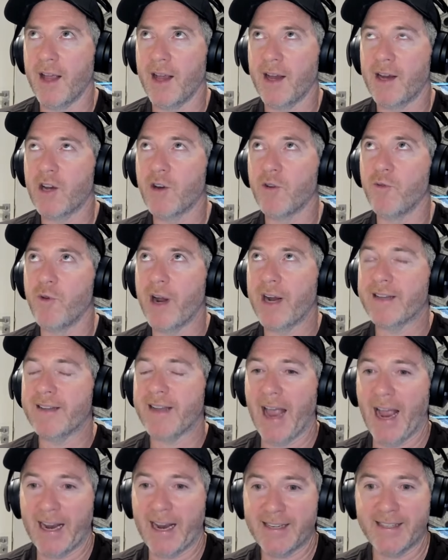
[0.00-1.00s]
correct
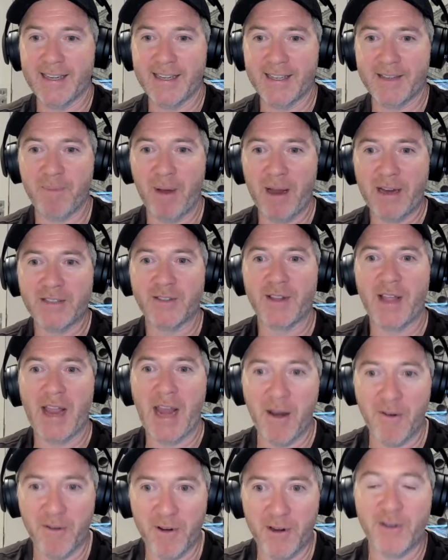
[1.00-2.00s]
accent based on the
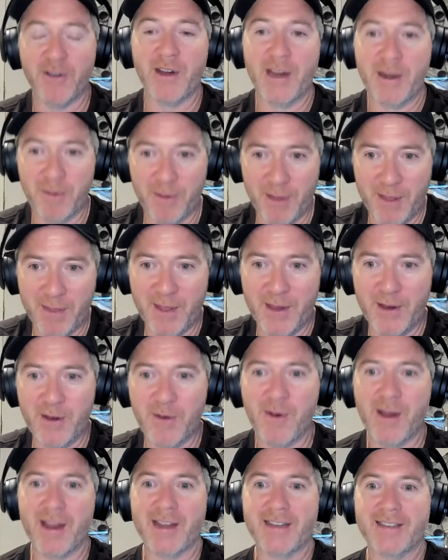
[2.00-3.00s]
area you're in within the
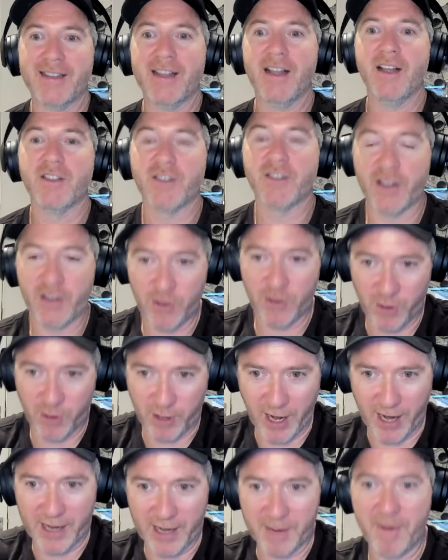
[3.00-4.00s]
US, so that you look
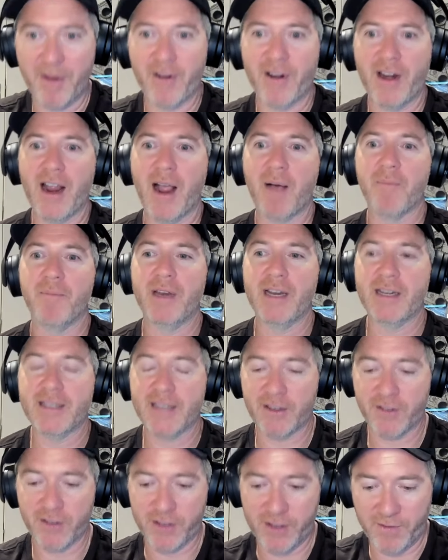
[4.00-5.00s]
like an American company,
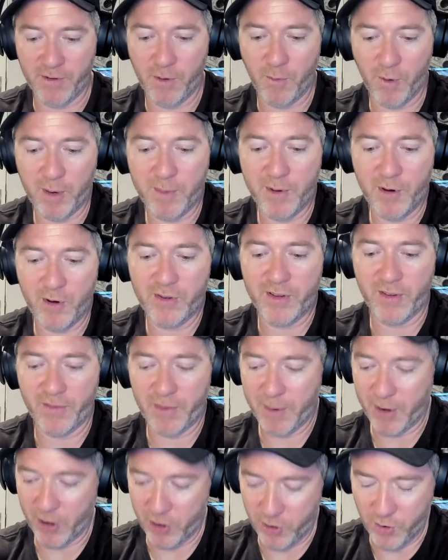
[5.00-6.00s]
etc. So if you want to be doing
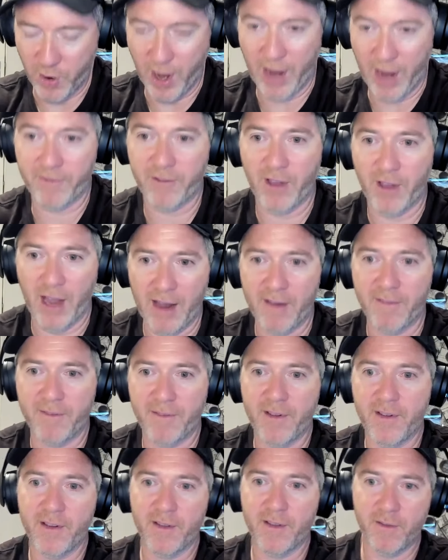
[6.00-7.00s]
something, you have to
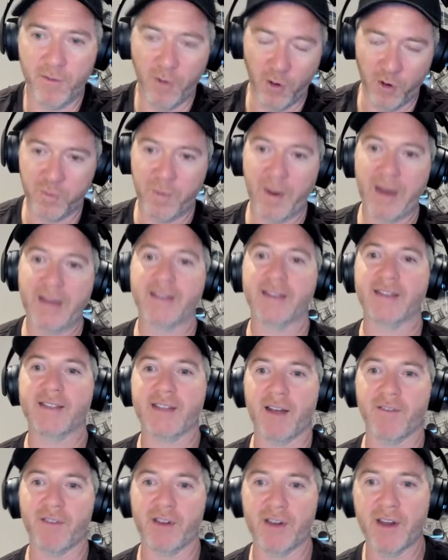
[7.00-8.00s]
have those basics
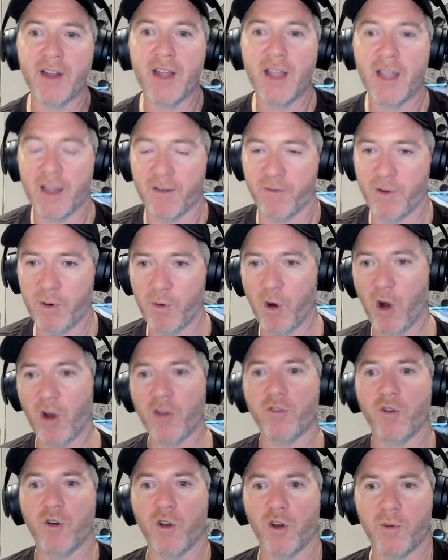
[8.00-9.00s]
covered. If we were going
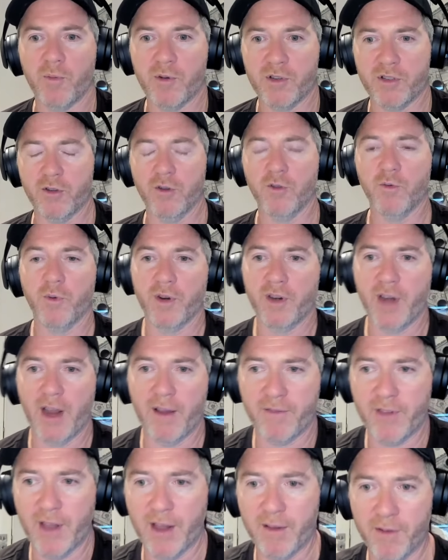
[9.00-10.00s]
to go to Brazil, we'd
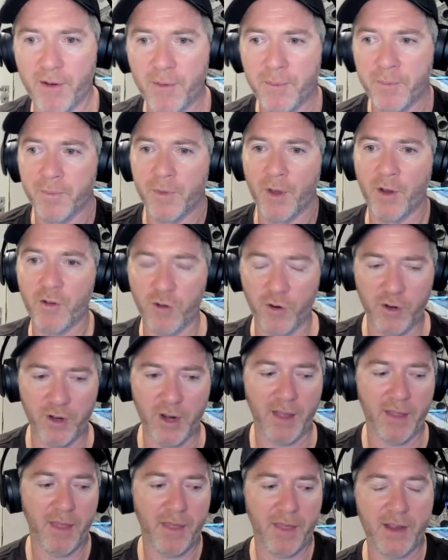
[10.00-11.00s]
have to have certain
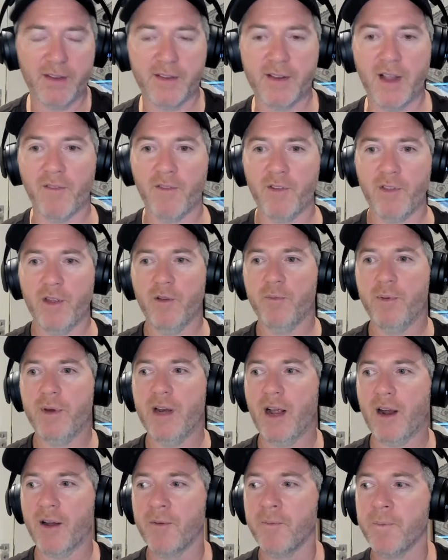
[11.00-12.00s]
other things covered. There would be
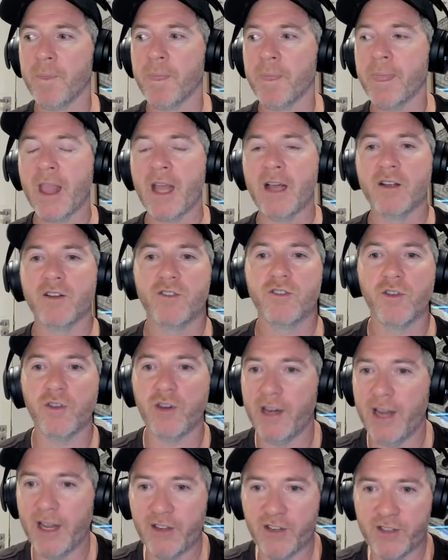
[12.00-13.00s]
like
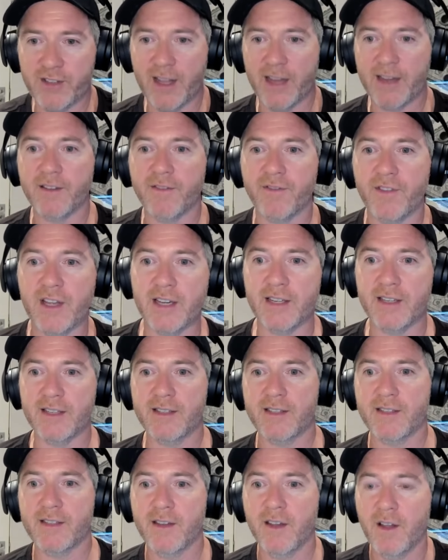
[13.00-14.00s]
certain legislative
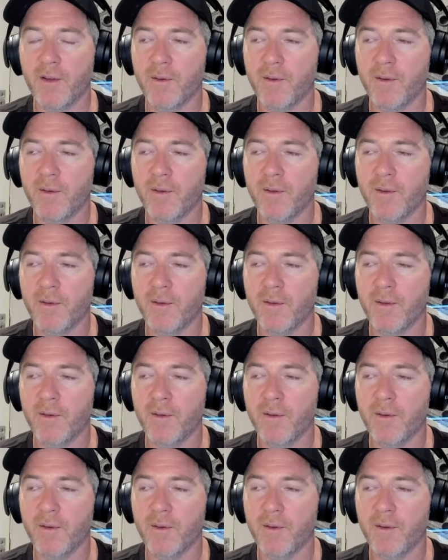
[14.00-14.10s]
things.